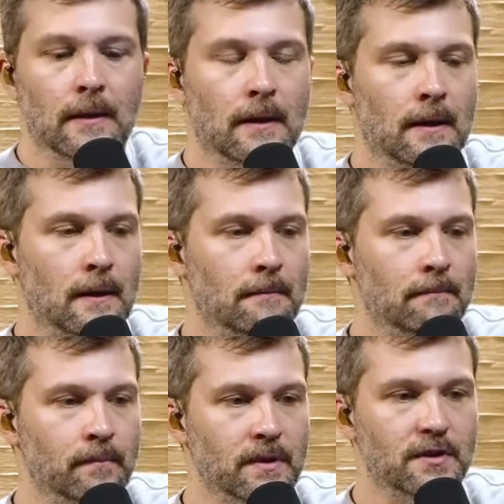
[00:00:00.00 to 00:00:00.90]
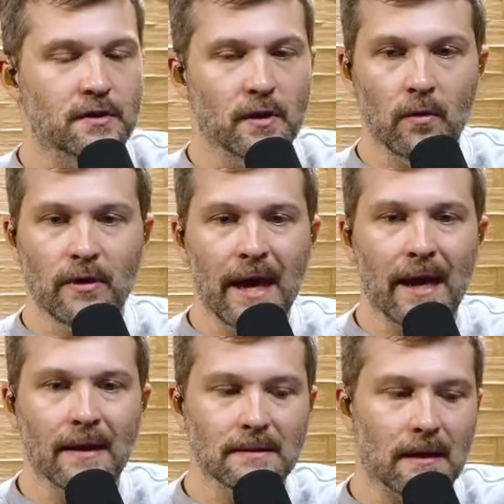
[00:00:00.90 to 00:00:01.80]
um, so
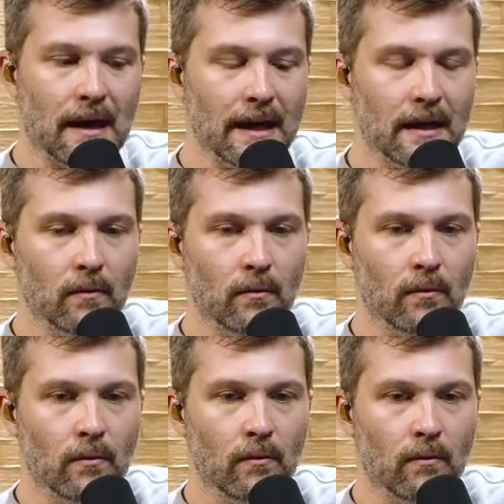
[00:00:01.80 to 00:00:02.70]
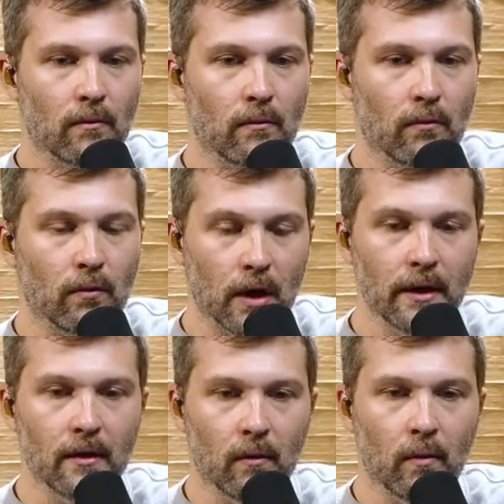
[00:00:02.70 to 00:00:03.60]
that I can run
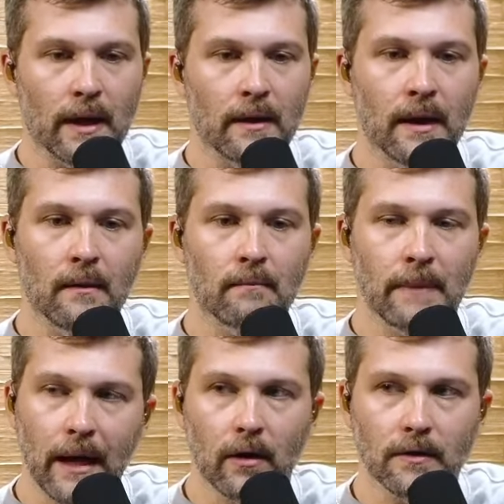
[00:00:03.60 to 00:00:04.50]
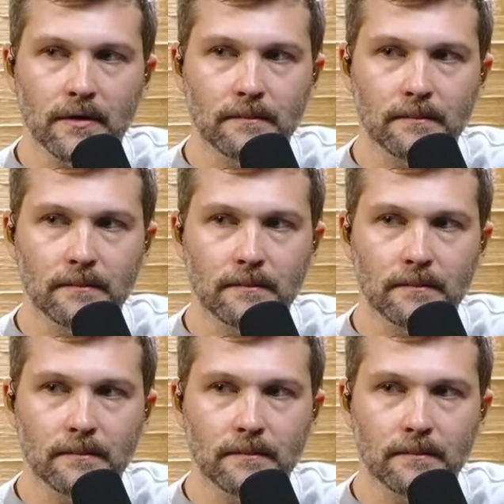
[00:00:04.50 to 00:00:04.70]
in a way that matters.